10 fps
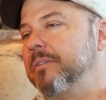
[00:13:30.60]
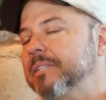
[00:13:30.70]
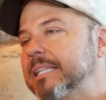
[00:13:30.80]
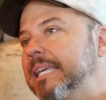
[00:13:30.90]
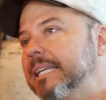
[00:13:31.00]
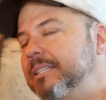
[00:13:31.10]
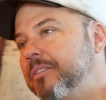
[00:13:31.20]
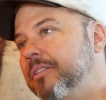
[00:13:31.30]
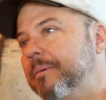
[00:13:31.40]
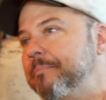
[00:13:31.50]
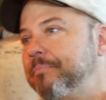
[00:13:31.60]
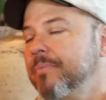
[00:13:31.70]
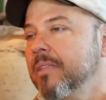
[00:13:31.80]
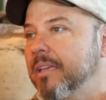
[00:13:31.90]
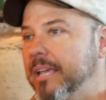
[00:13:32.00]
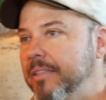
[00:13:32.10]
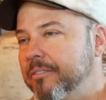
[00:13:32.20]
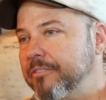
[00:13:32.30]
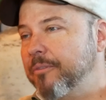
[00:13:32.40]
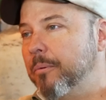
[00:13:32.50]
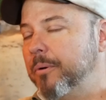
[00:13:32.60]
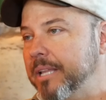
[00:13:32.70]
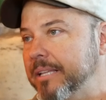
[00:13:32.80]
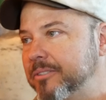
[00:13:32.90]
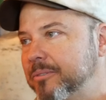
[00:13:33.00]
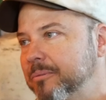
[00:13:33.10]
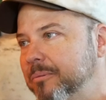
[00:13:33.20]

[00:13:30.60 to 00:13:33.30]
even the kids in the 40s,